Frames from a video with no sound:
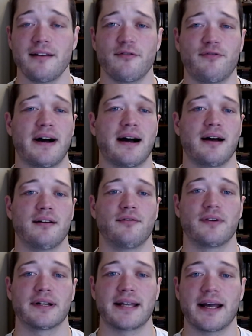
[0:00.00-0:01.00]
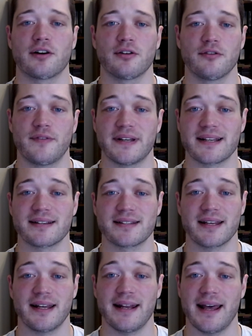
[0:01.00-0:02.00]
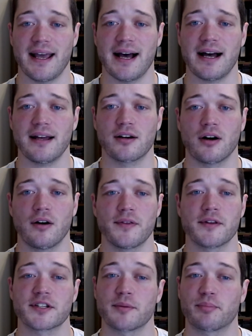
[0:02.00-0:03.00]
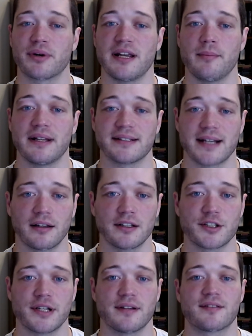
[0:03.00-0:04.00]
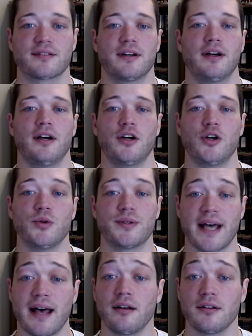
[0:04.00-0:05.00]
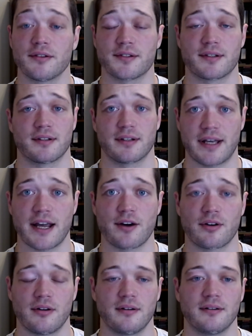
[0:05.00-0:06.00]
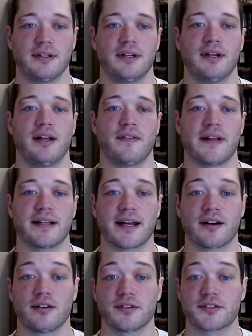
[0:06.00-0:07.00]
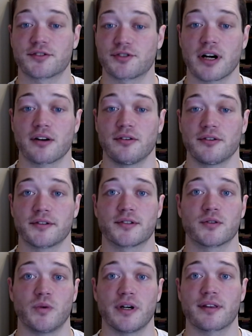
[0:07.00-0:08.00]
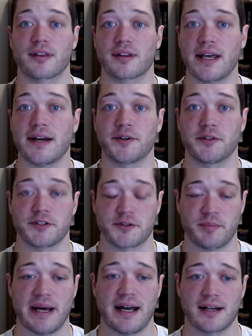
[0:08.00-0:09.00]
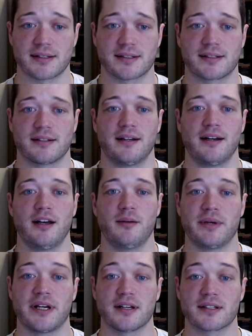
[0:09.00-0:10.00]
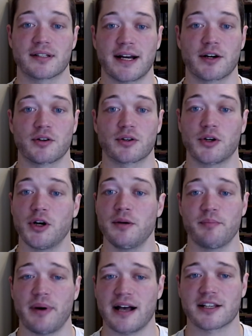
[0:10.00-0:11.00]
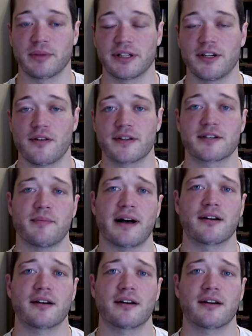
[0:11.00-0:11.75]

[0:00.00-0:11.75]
5. Carol visits an AI called the Supreme Intelligence, who tells Carol that Carol struggles with Carol's past. because Carol couldn't possibly know this about